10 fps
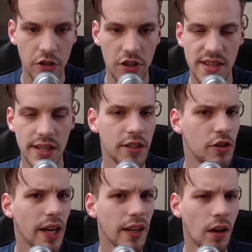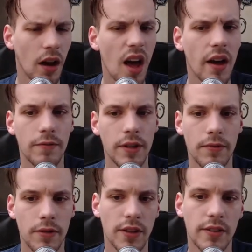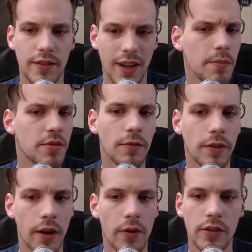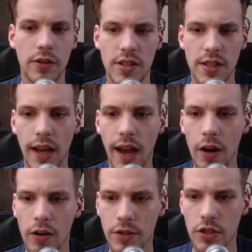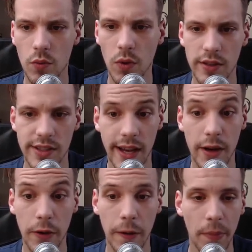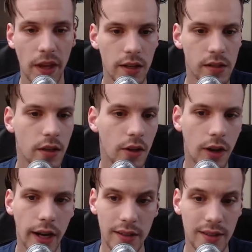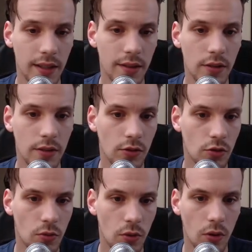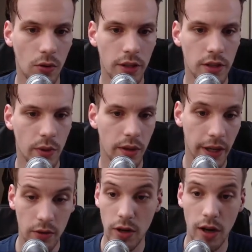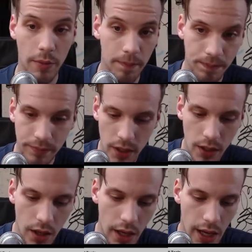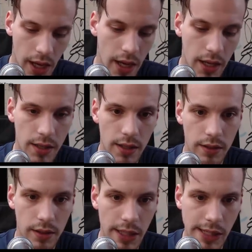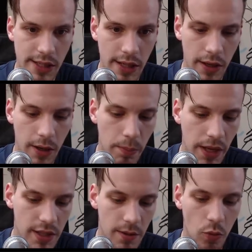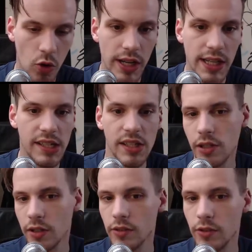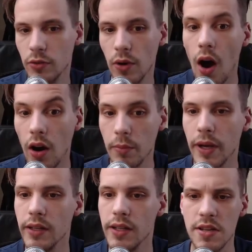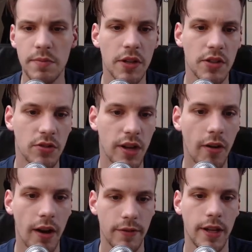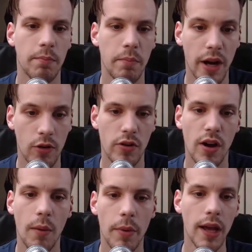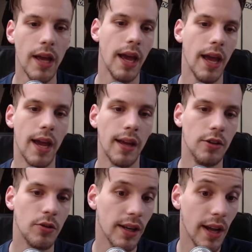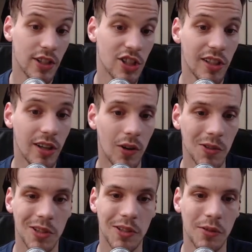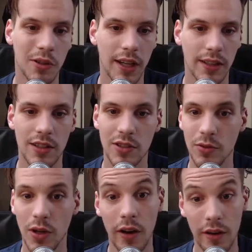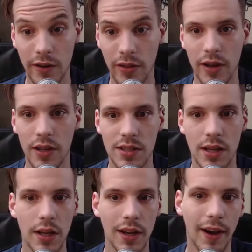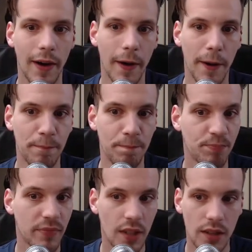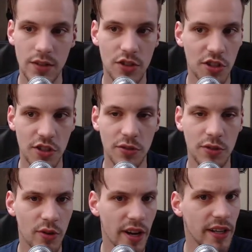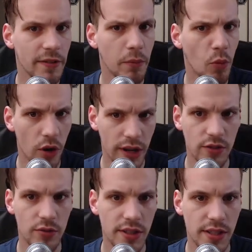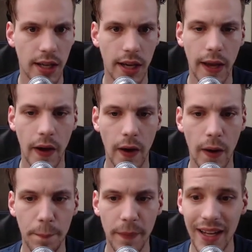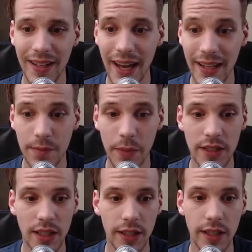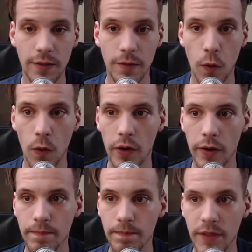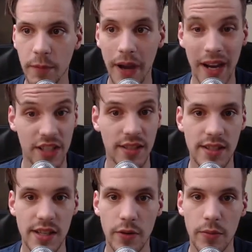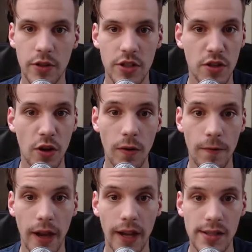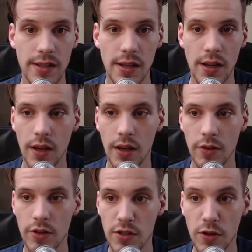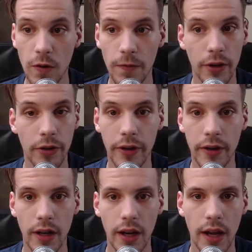you can see that you get a lot of different types of characters out of just one sound. So I decided to control this with a macro knob, and this makes it more easier to automate this because you now have that macro knob, and you can actually also connect this to other things just to create even more interest. And that's basically it for the patch in Serum. There's no effects, there's no filter,